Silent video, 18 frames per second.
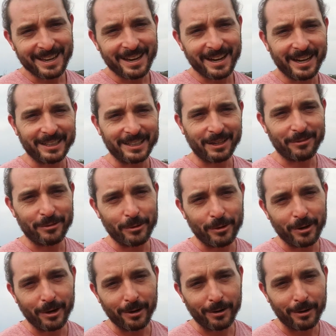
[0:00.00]
I love you
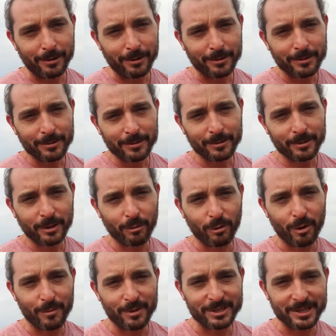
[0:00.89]
all. The
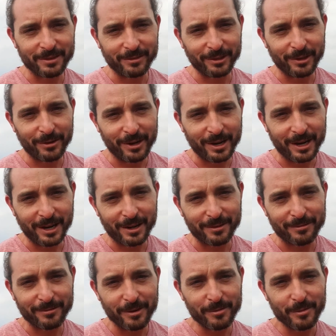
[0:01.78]
warmest of aloha
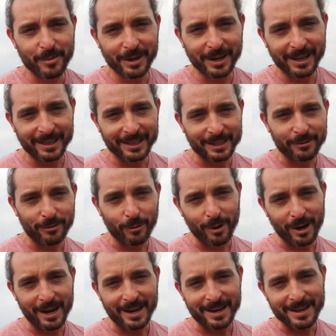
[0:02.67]
from the Big Island of
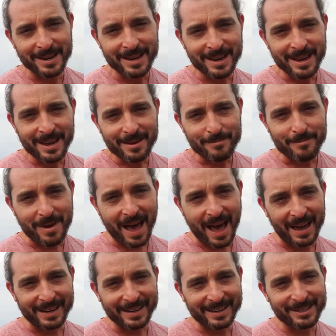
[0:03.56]
Hawaii.
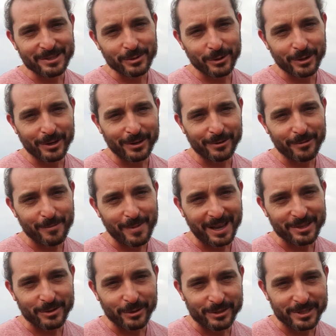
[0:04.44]
Matt and Sawyer from Matt
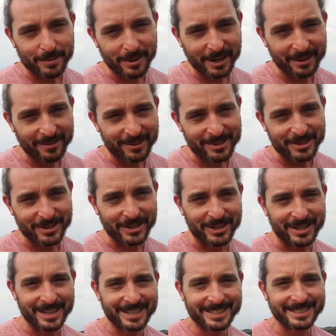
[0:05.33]
and Sawyer's Epic Adventure,
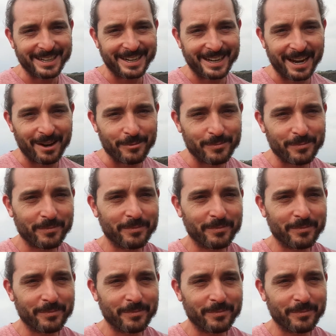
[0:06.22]
signing out.